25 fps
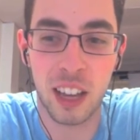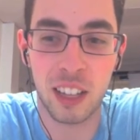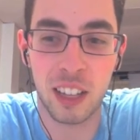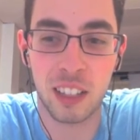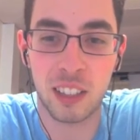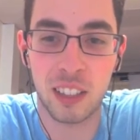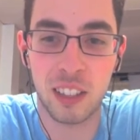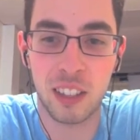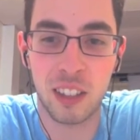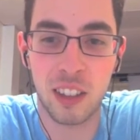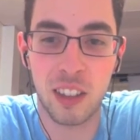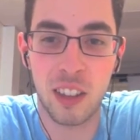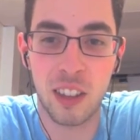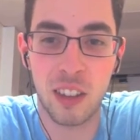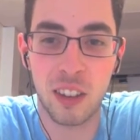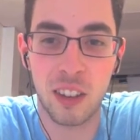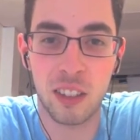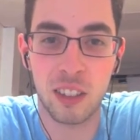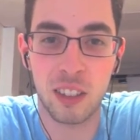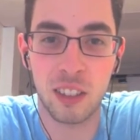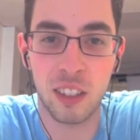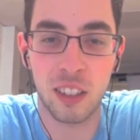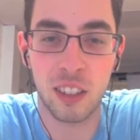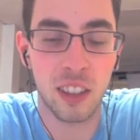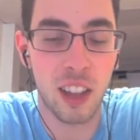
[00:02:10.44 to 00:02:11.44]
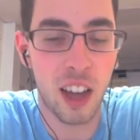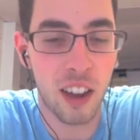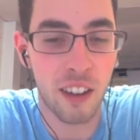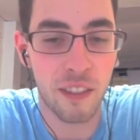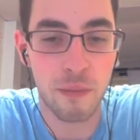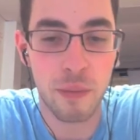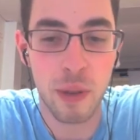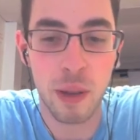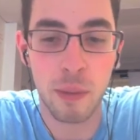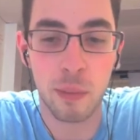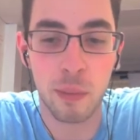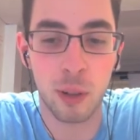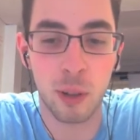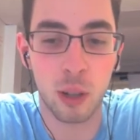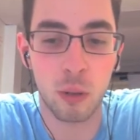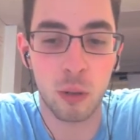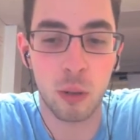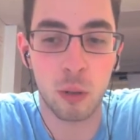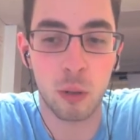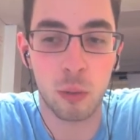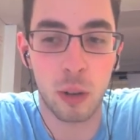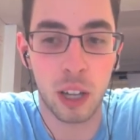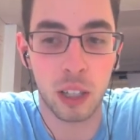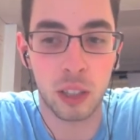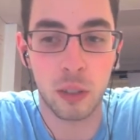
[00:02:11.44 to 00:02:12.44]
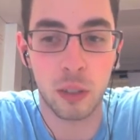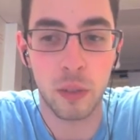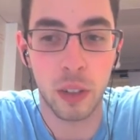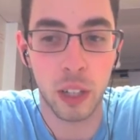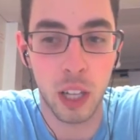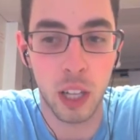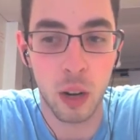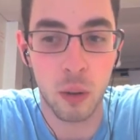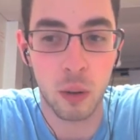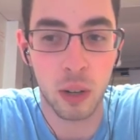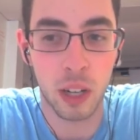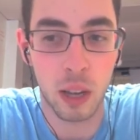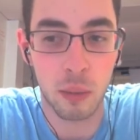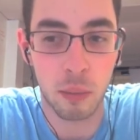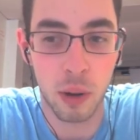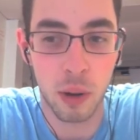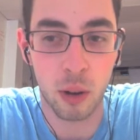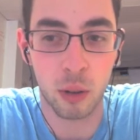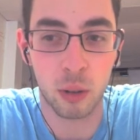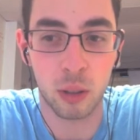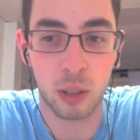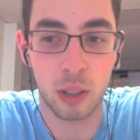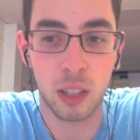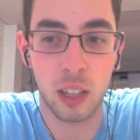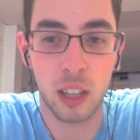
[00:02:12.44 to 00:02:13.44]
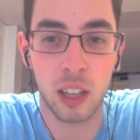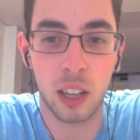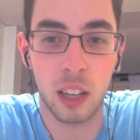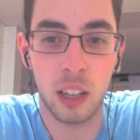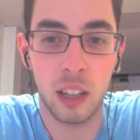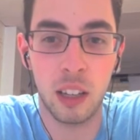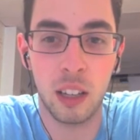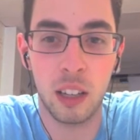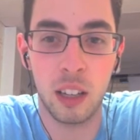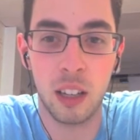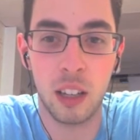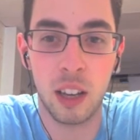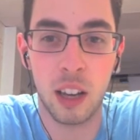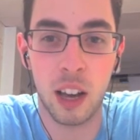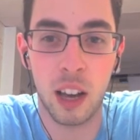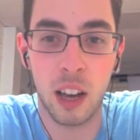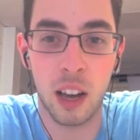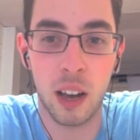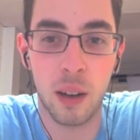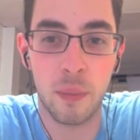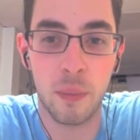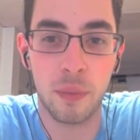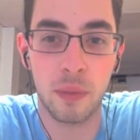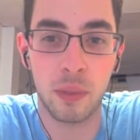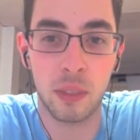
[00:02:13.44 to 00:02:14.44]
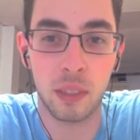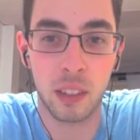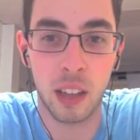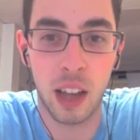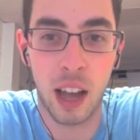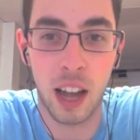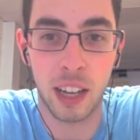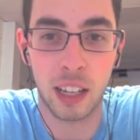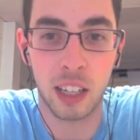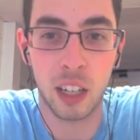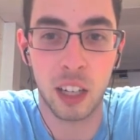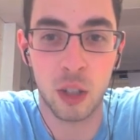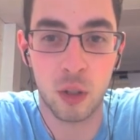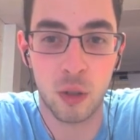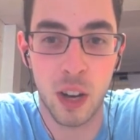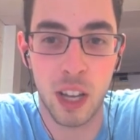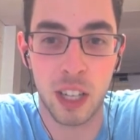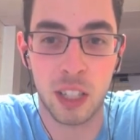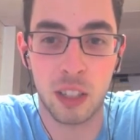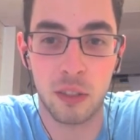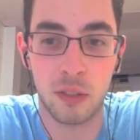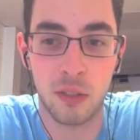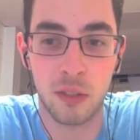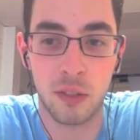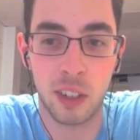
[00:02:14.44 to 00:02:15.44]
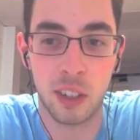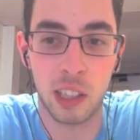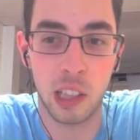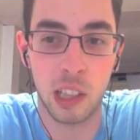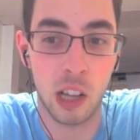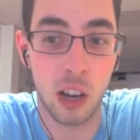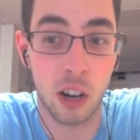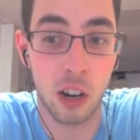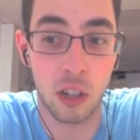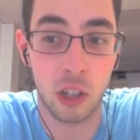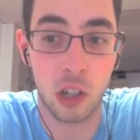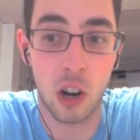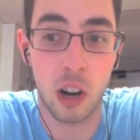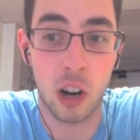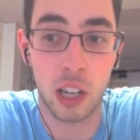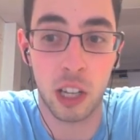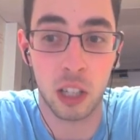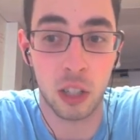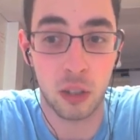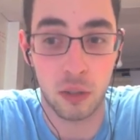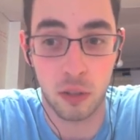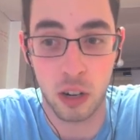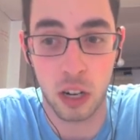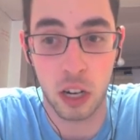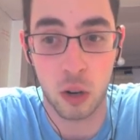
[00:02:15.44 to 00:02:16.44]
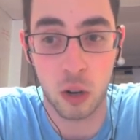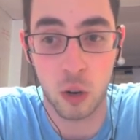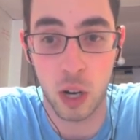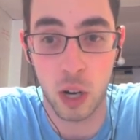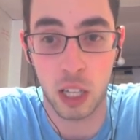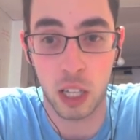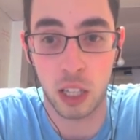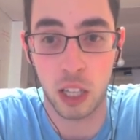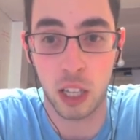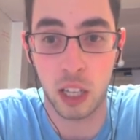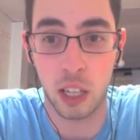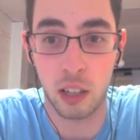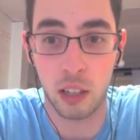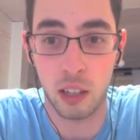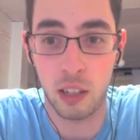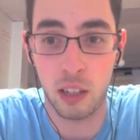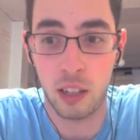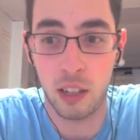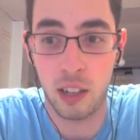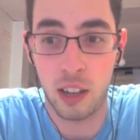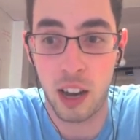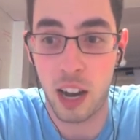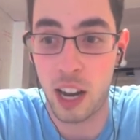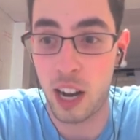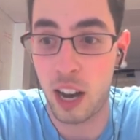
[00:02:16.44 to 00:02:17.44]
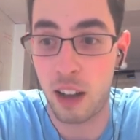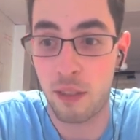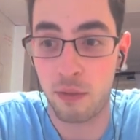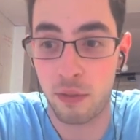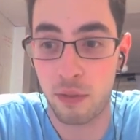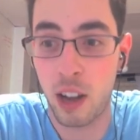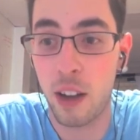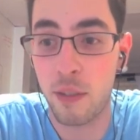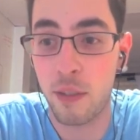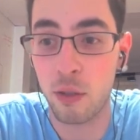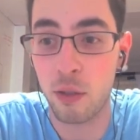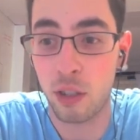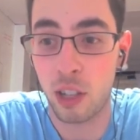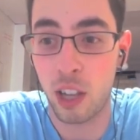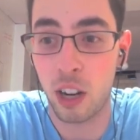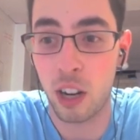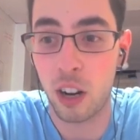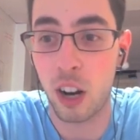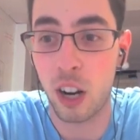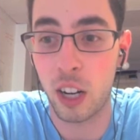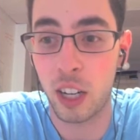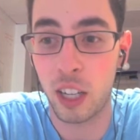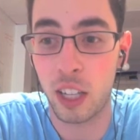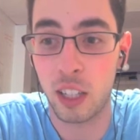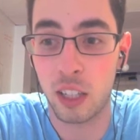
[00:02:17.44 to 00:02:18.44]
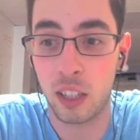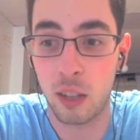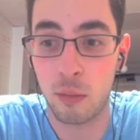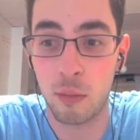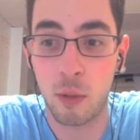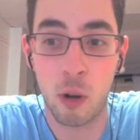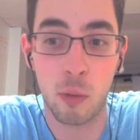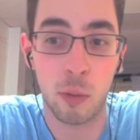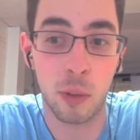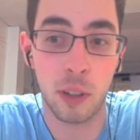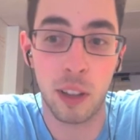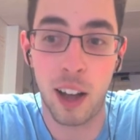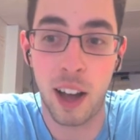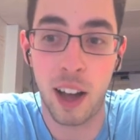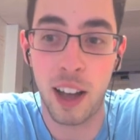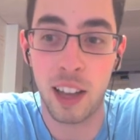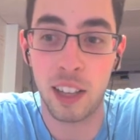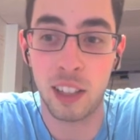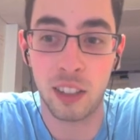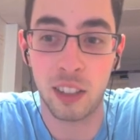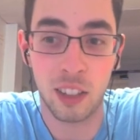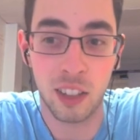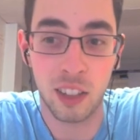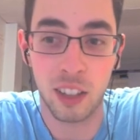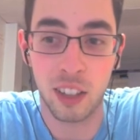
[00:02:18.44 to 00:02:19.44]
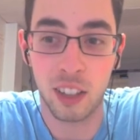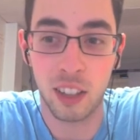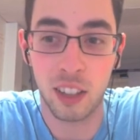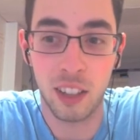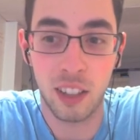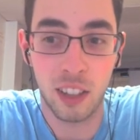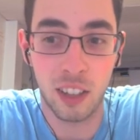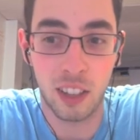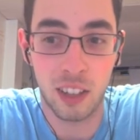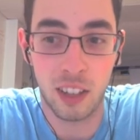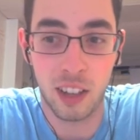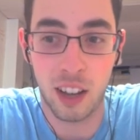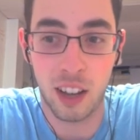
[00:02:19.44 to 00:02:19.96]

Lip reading: Yes, there's a lot of people who will watch a video when I post it. I can address a very large audience very quickly, and I've used that audience to mobilize to